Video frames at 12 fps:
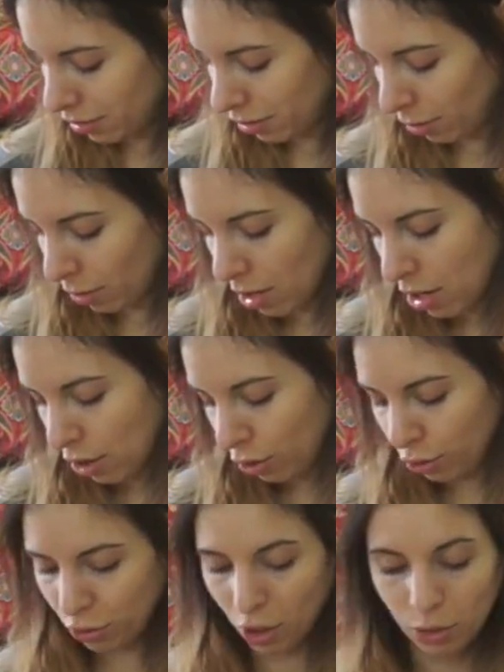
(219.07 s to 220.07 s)
So
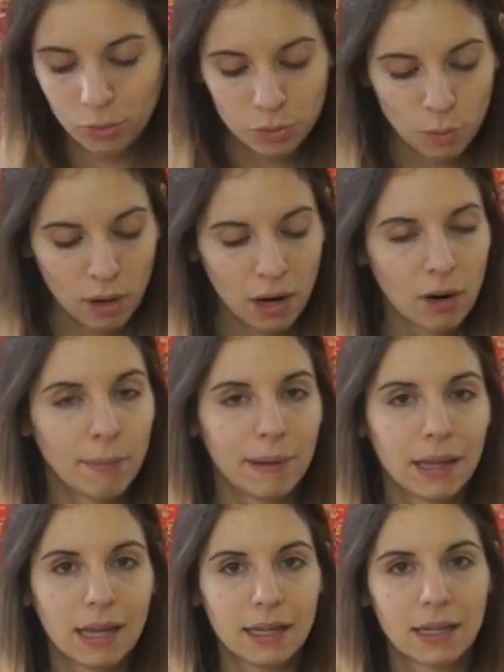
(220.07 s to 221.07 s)
who knows what it'll
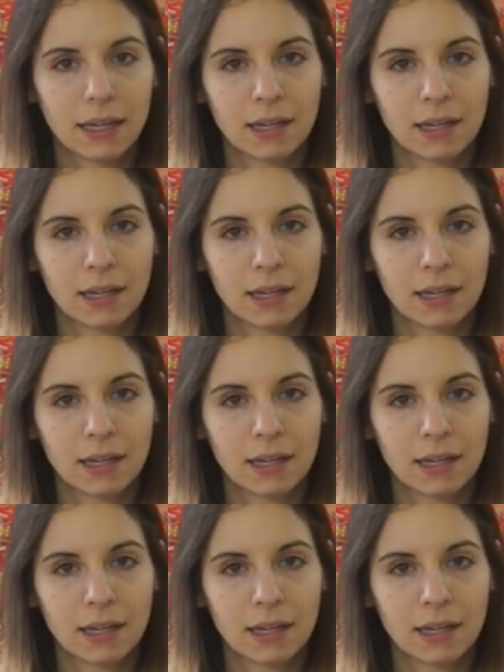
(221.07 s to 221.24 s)
be like